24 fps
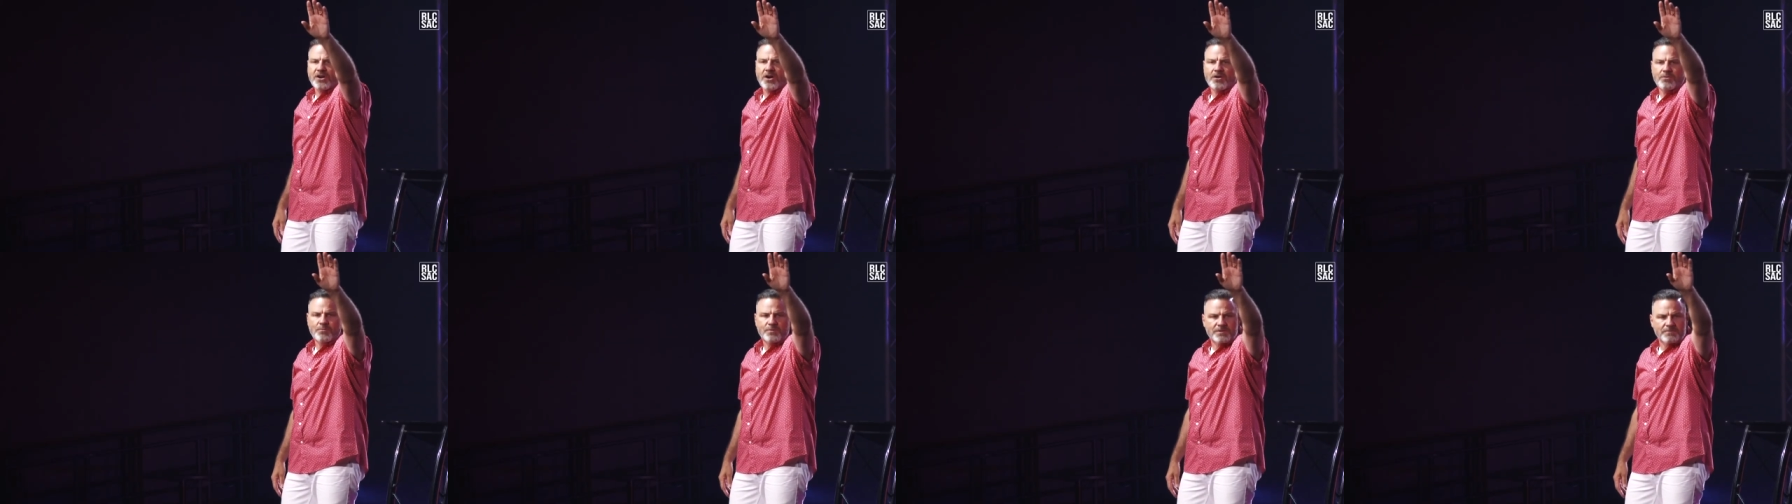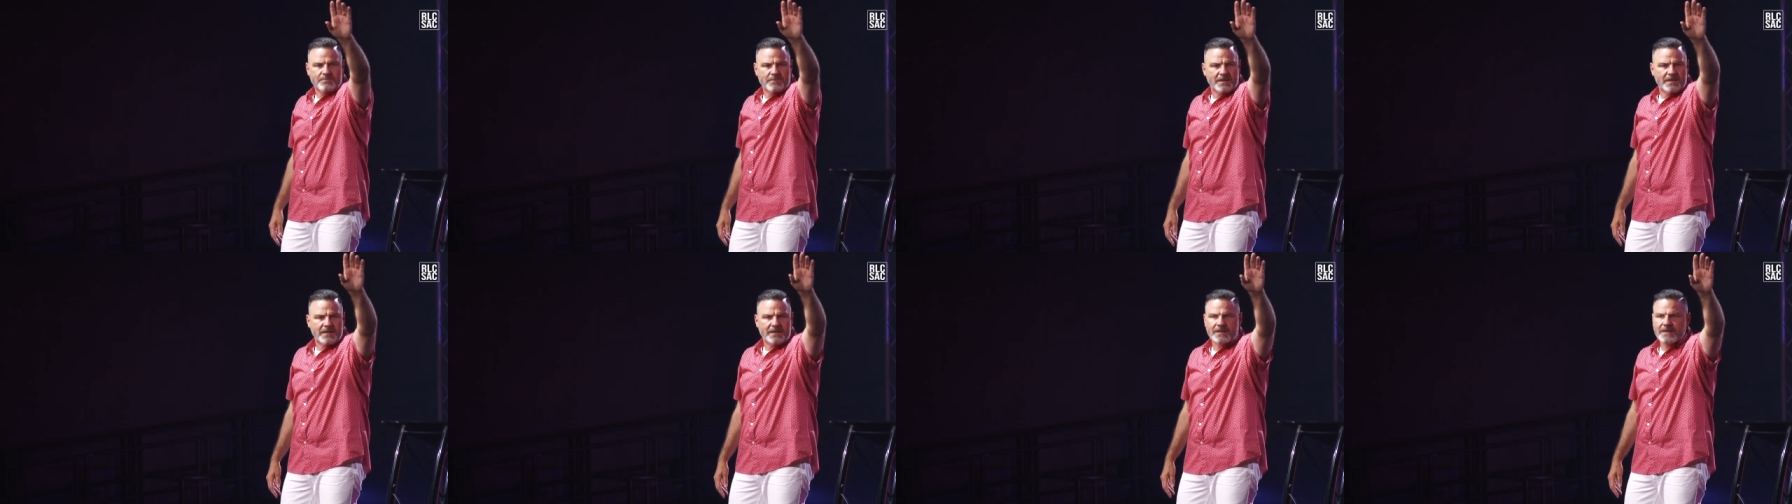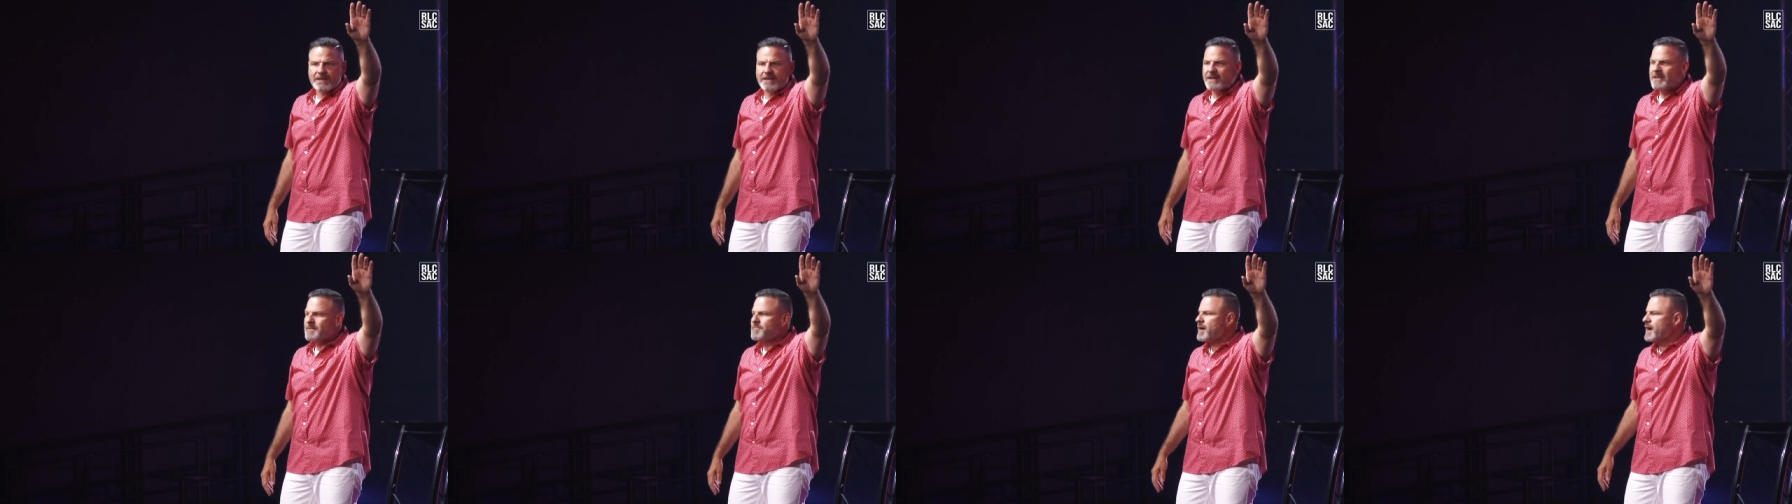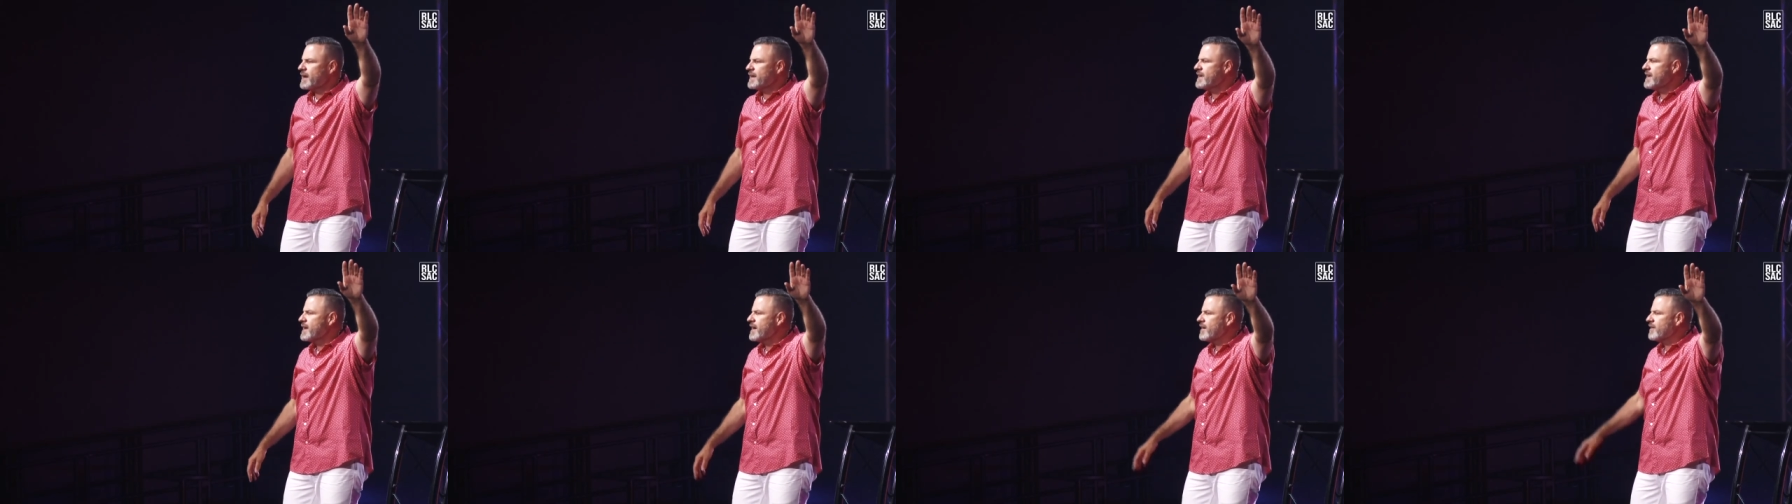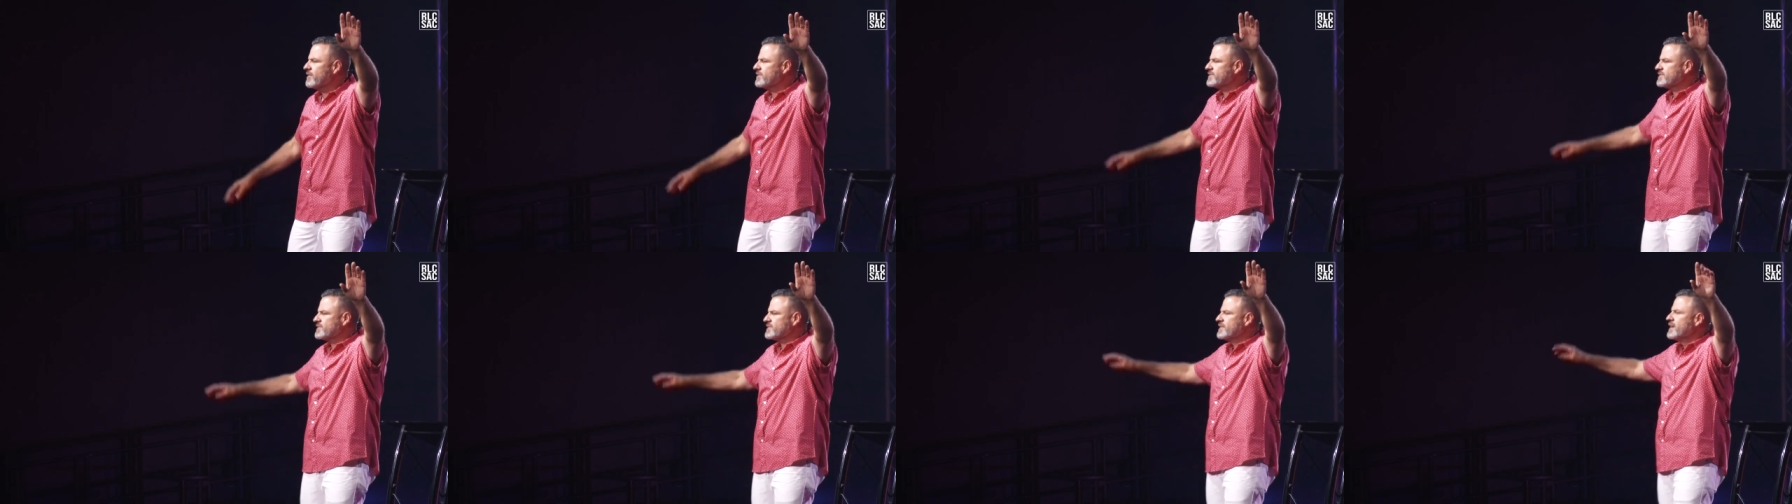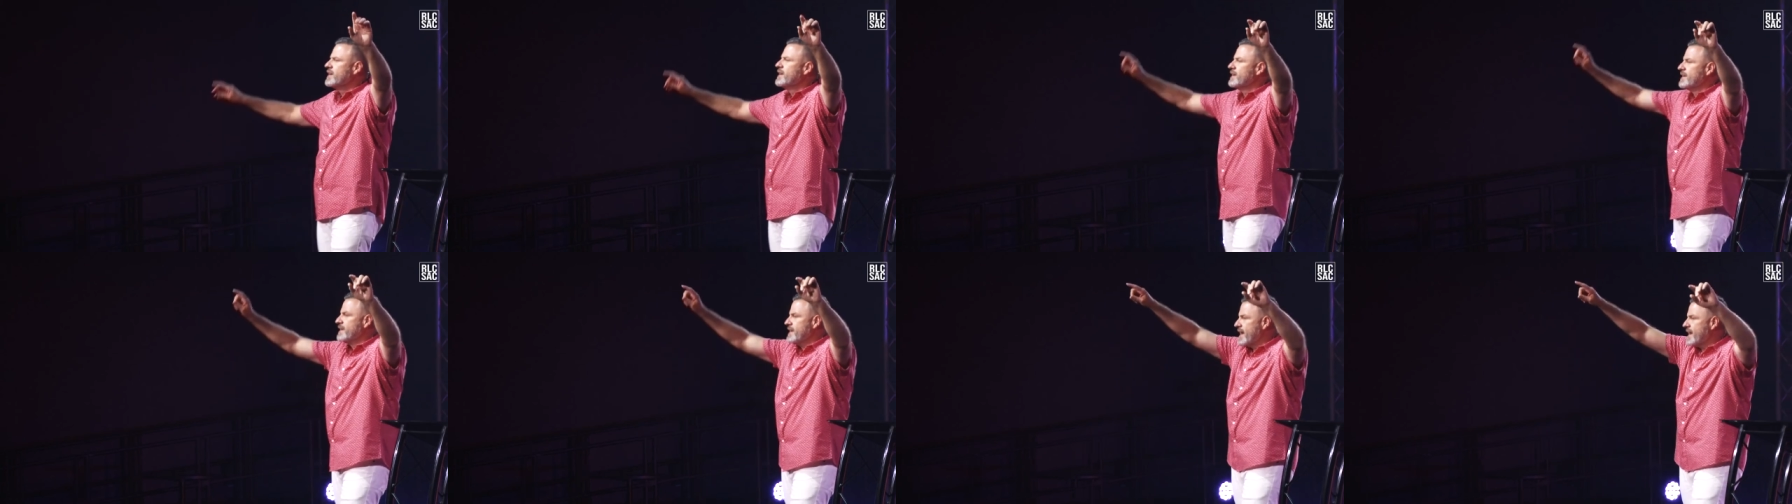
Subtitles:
start with me. Anybody else?